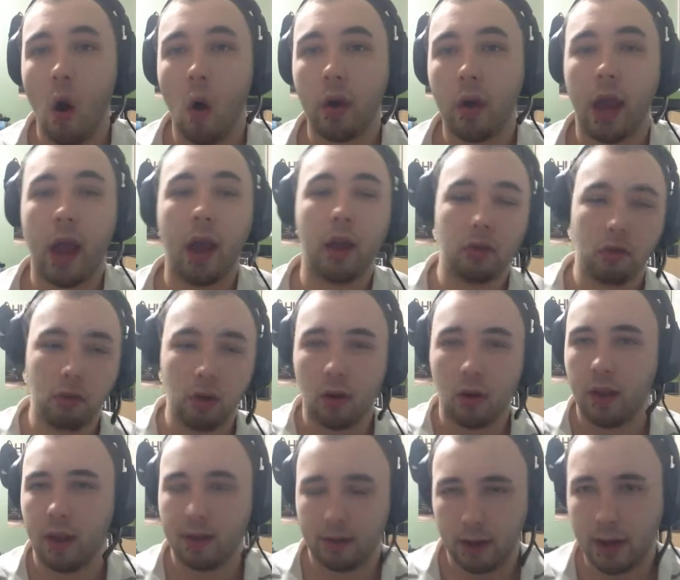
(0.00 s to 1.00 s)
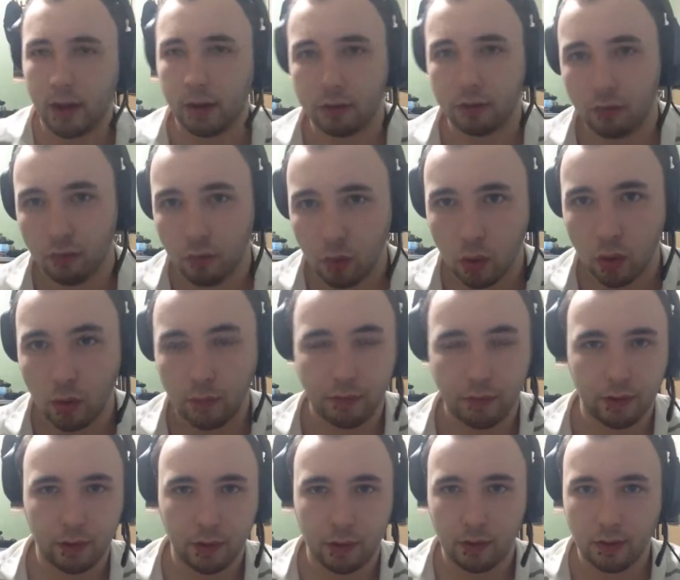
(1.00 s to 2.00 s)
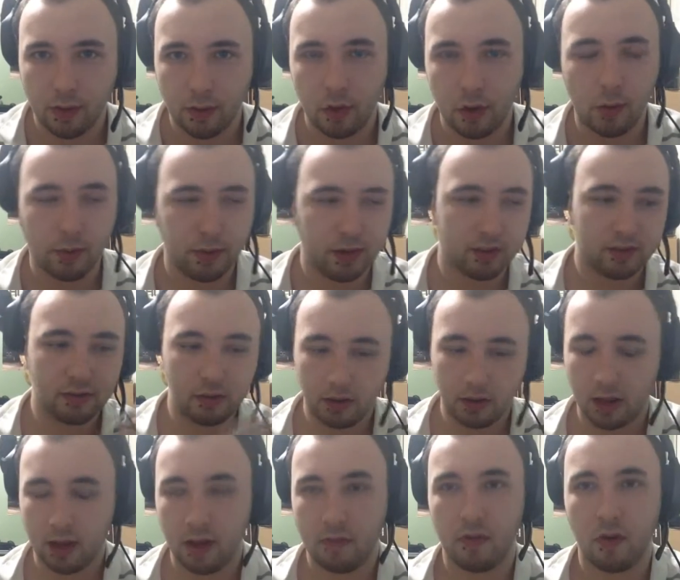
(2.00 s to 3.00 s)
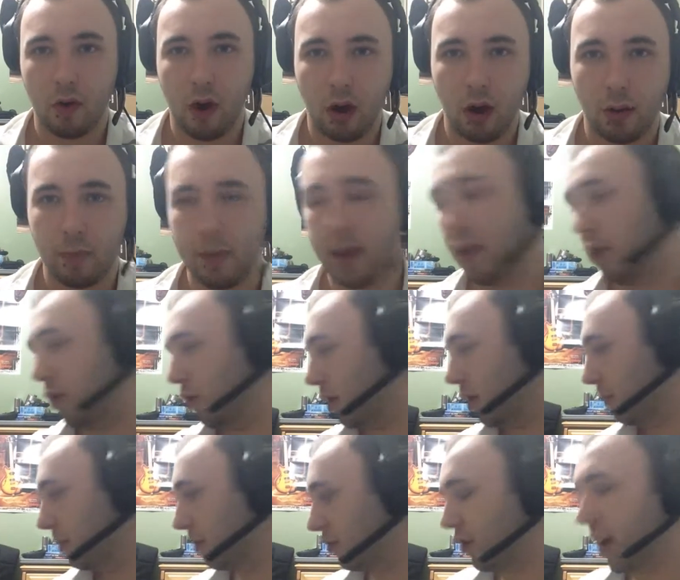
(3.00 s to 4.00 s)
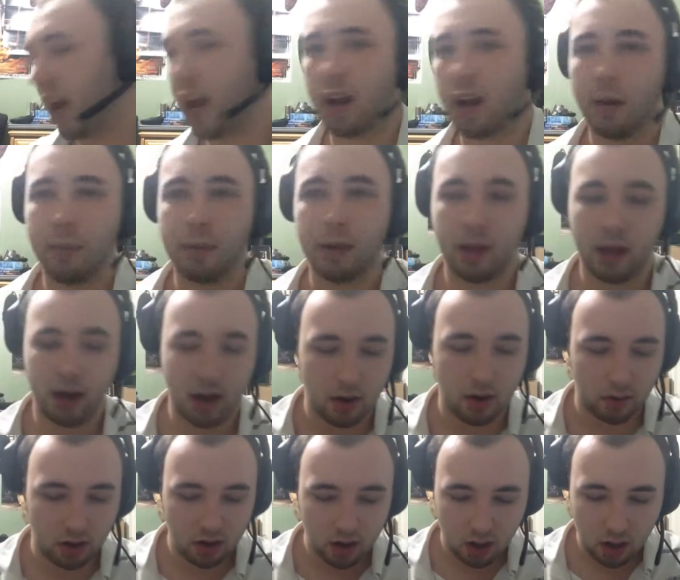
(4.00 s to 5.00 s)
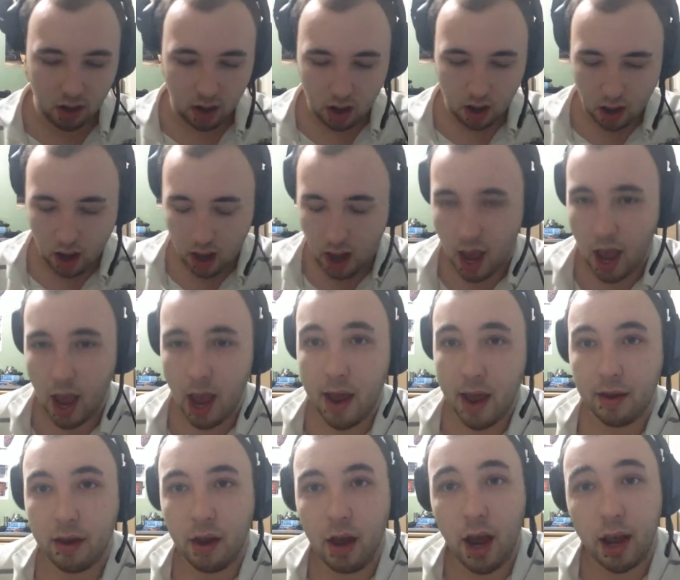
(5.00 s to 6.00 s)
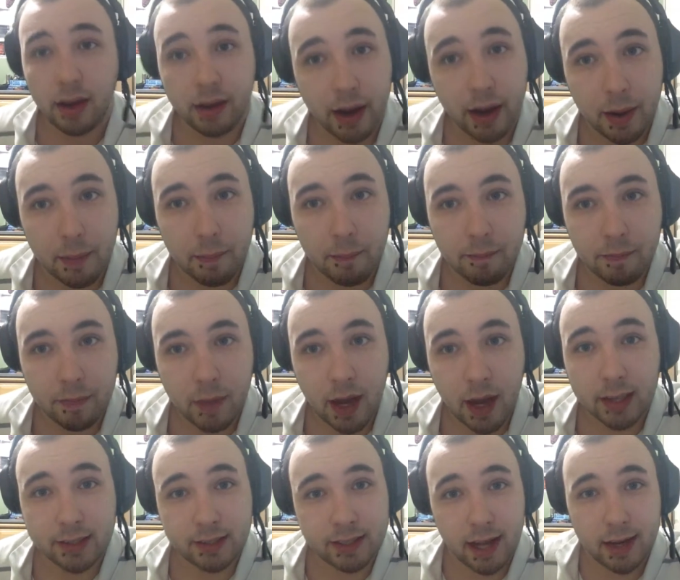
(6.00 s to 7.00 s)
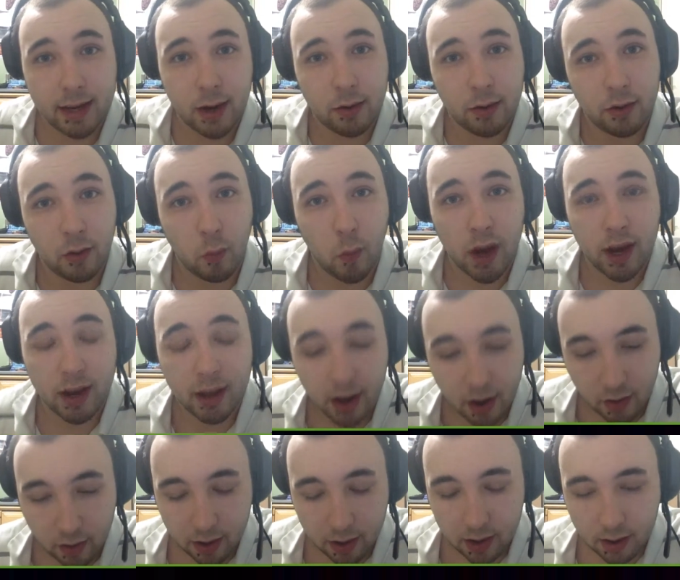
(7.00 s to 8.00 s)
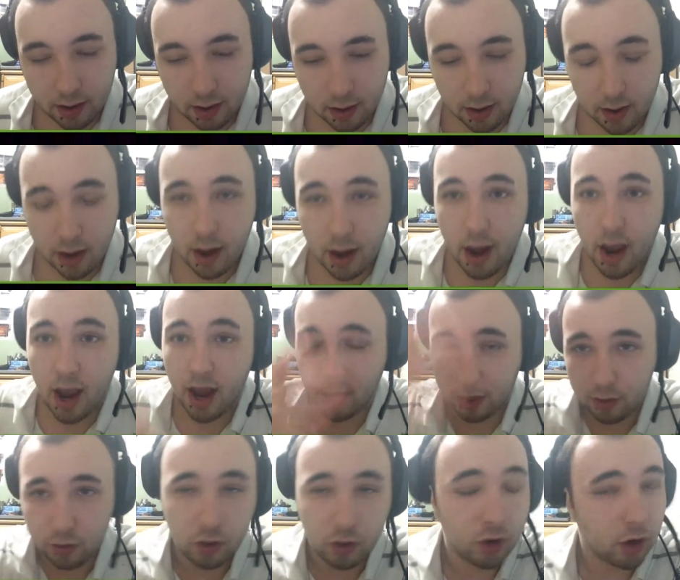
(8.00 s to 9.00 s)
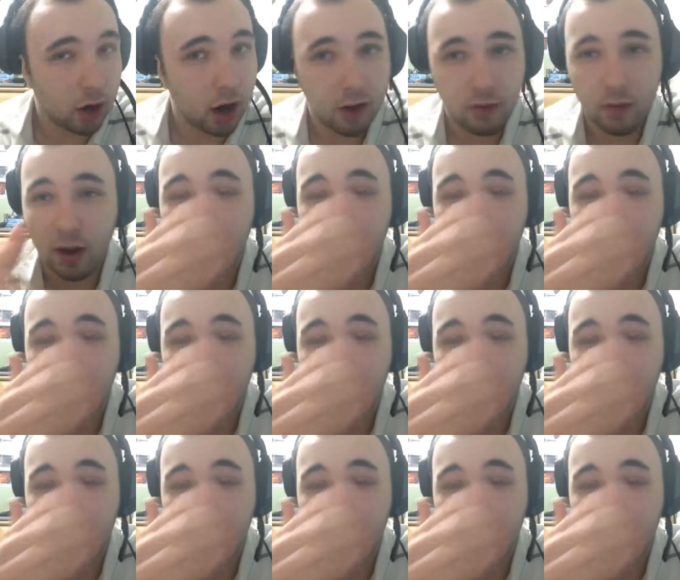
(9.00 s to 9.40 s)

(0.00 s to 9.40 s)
okay. That was a rule for the newbies. If you're out of paint, you could put your hand up and get out. And I did. And I sat down in the waiting area. And I took off my